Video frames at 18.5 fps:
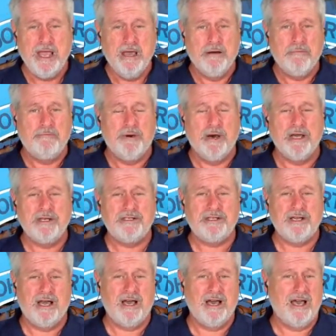but
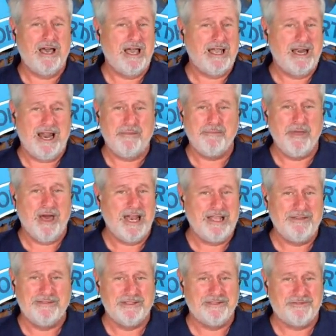and I'm not
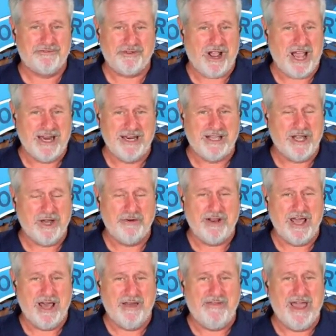even trying to go
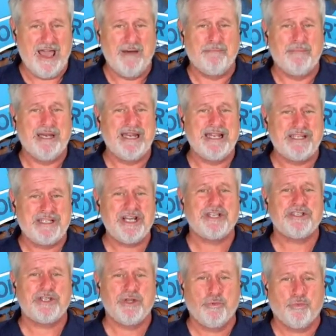down that, but
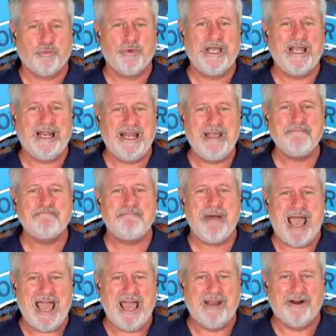does it really
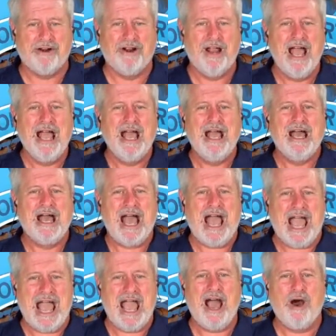matter
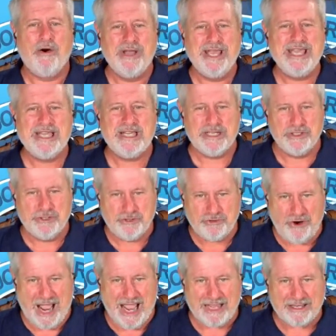how he
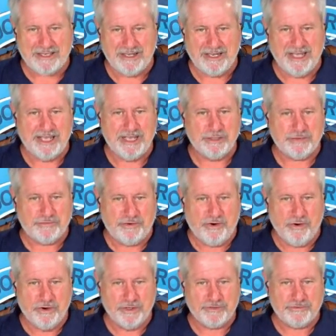contracted it as
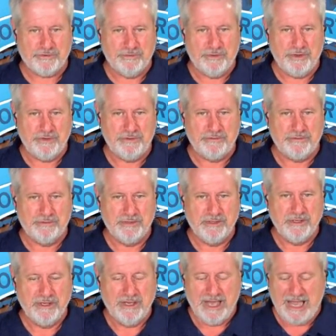far as from whom?
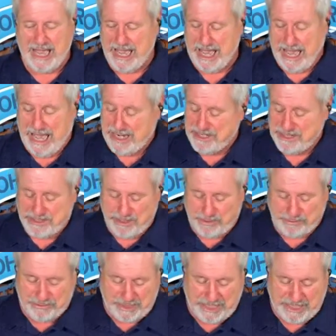I just
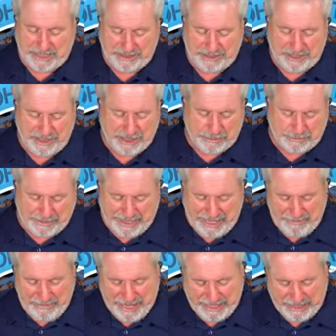don't think it does, but
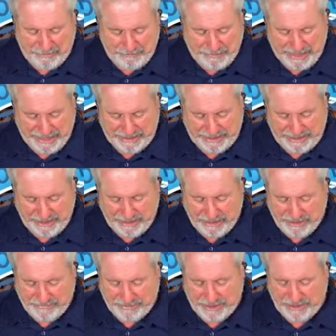they make a big
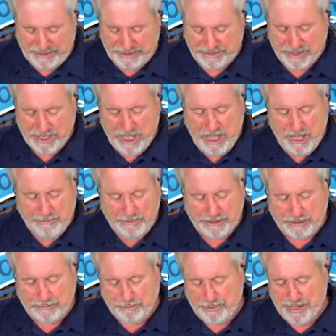deal of it in this.
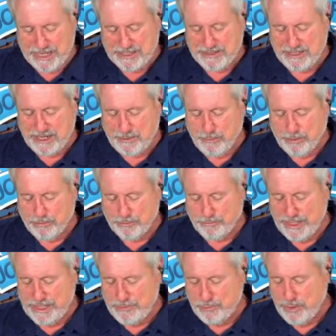But the president, I'm going to
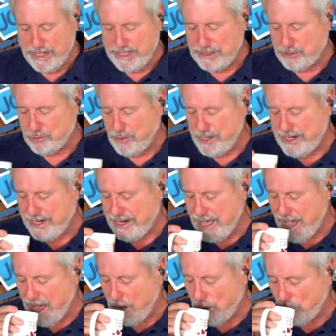read what he tweeted
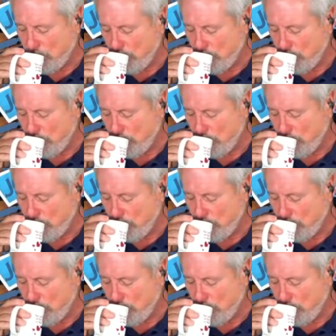out